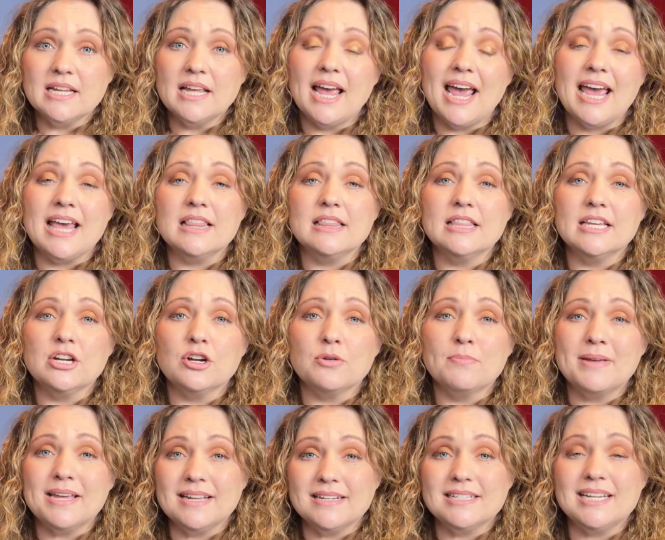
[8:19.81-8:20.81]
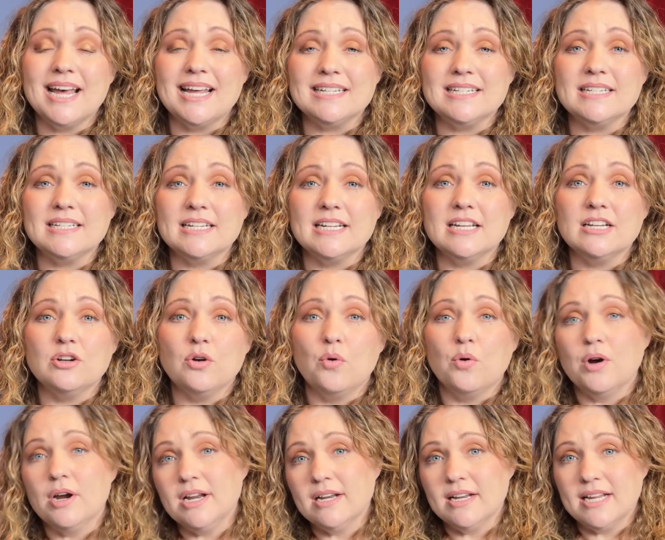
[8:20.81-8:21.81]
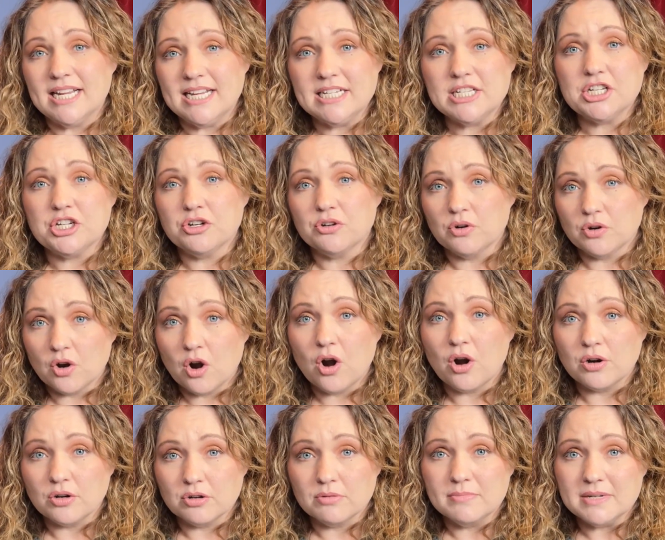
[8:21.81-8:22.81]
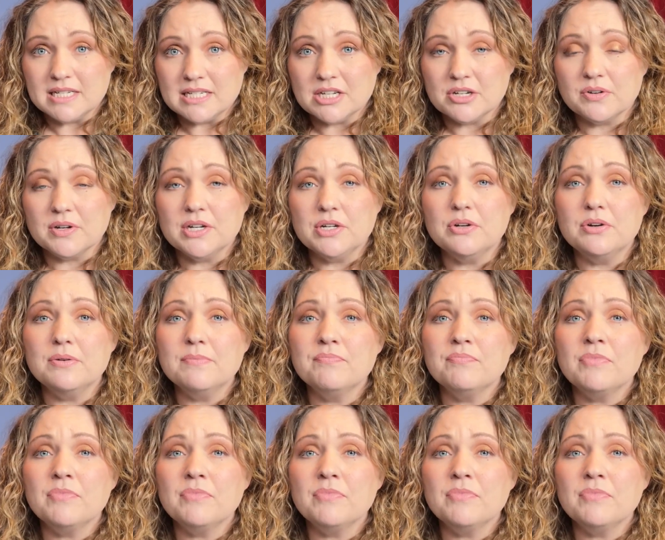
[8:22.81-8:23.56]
and they're being tested on easier or harder material,